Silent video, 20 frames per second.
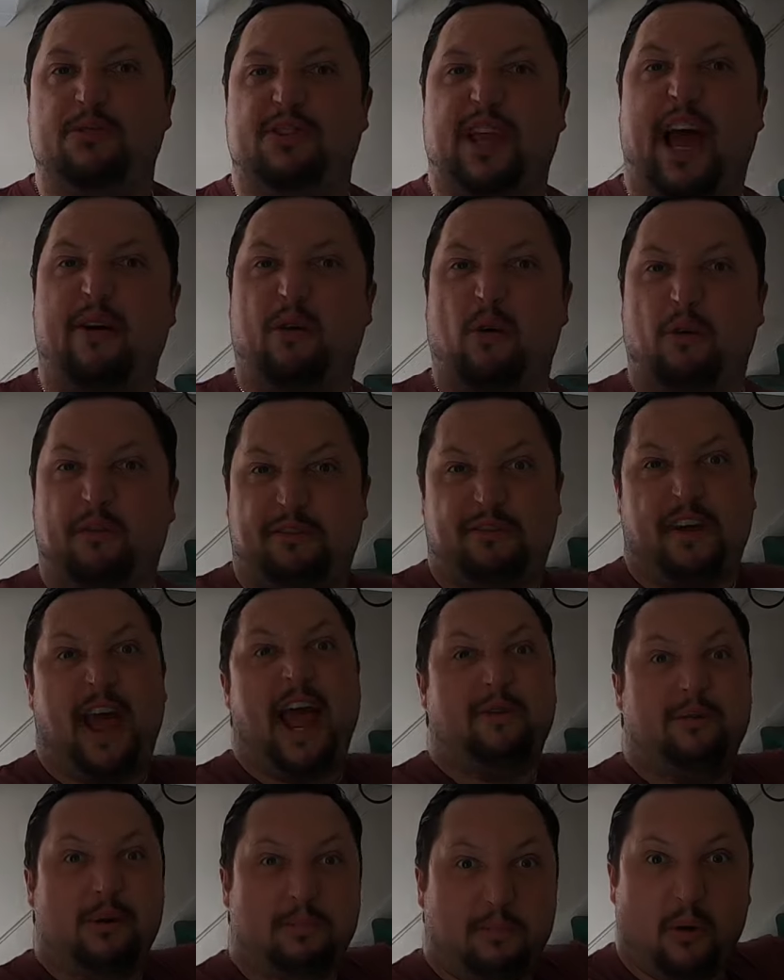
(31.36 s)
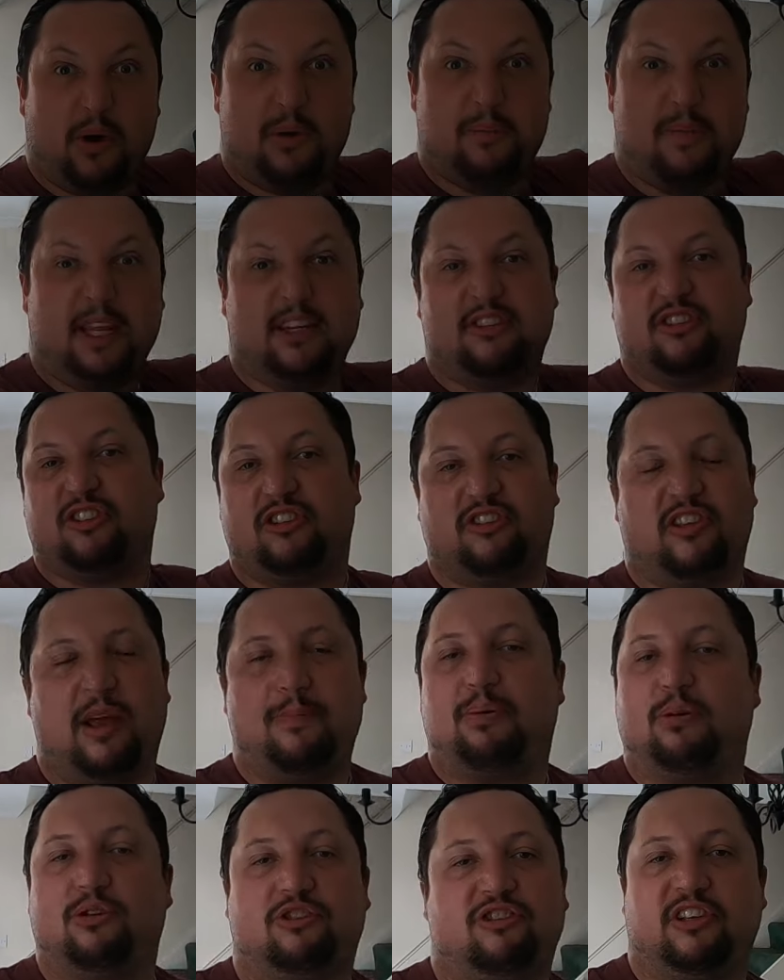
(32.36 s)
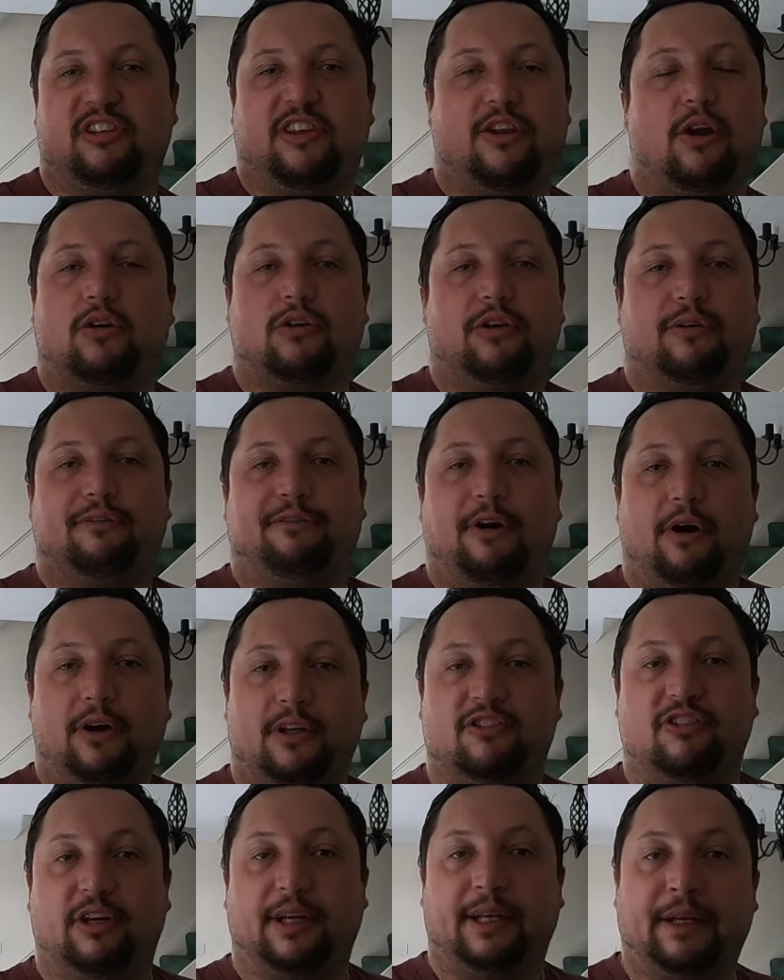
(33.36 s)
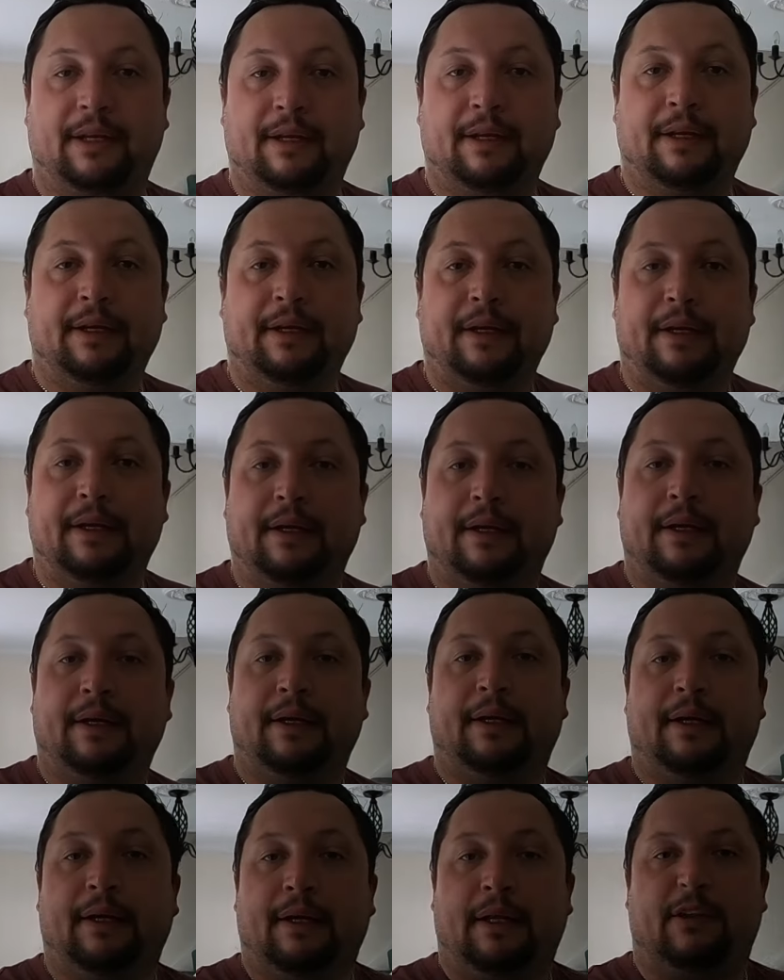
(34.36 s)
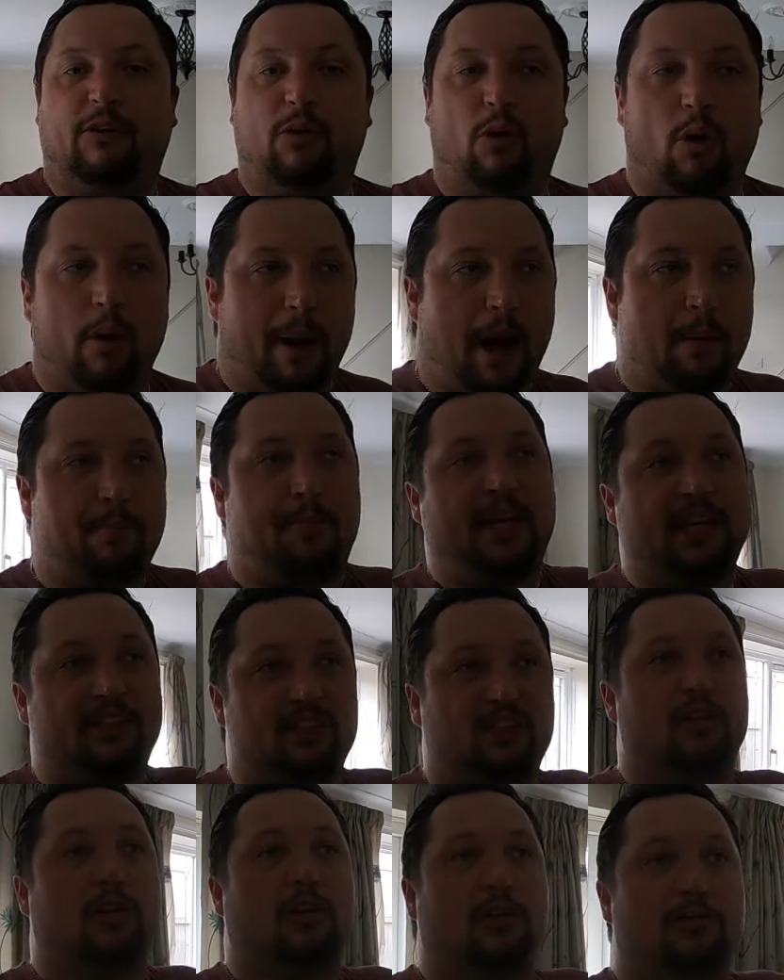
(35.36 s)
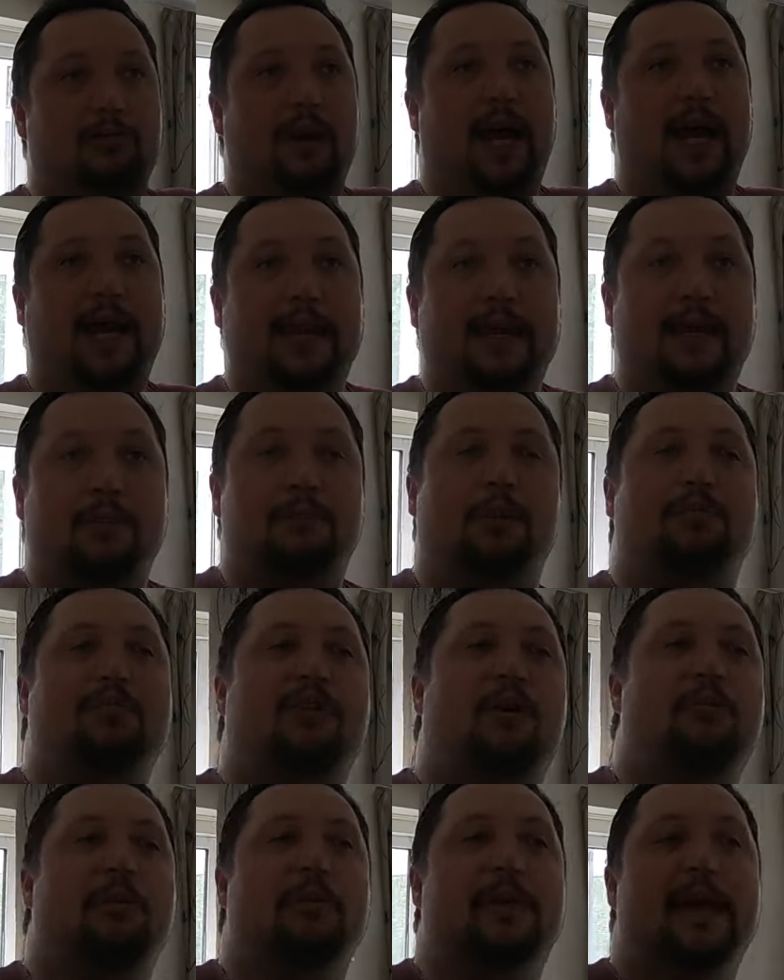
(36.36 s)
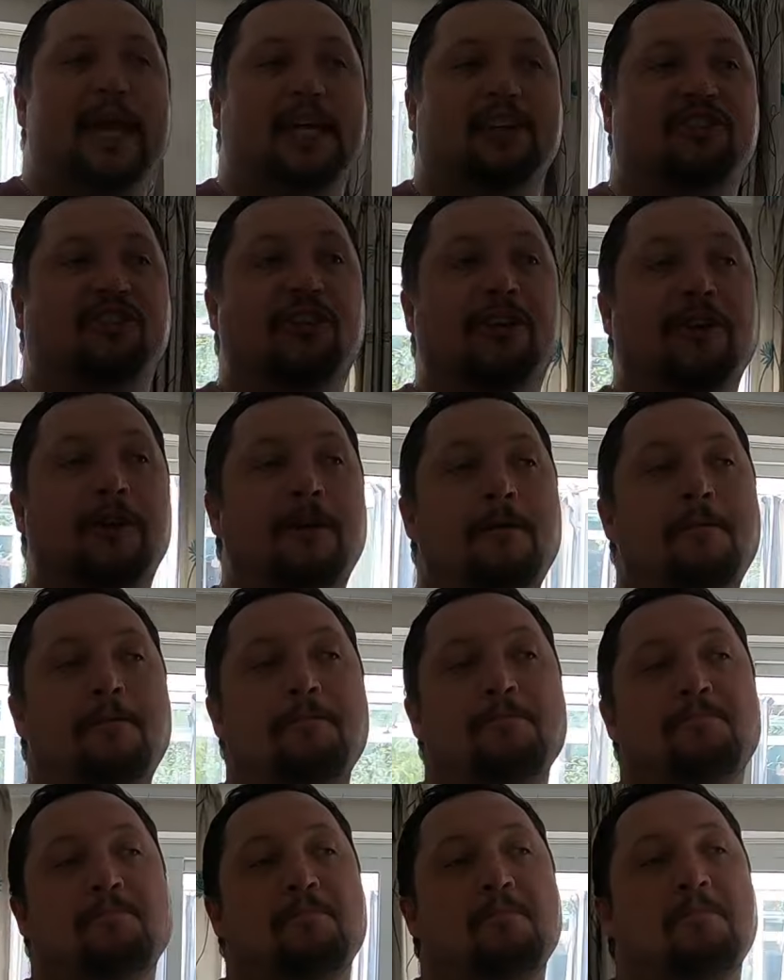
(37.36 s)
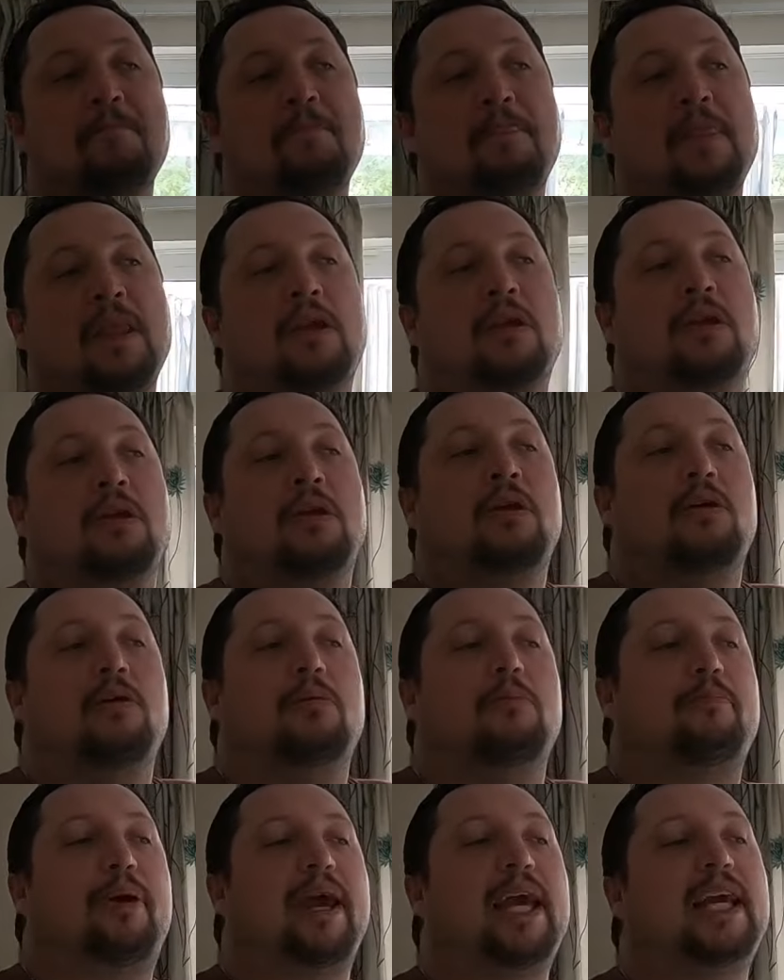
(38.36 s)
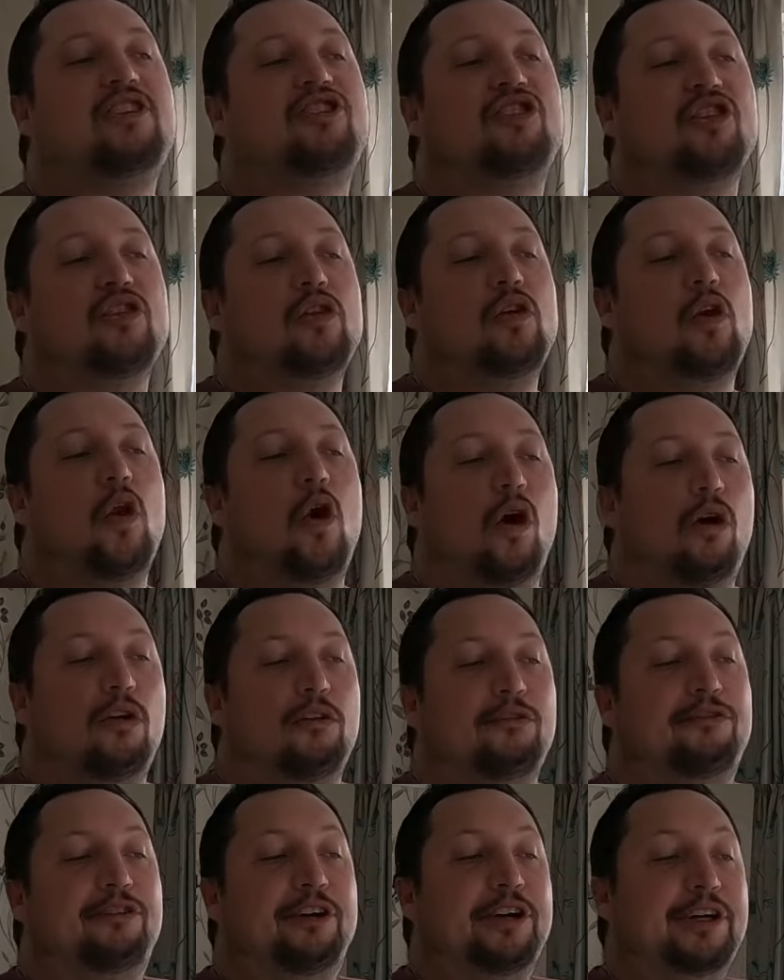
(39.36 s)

they're all fairy boy mincers. They're pussies. They're not good at fighting. They're all about peace and love, man. But the problem is, peace and love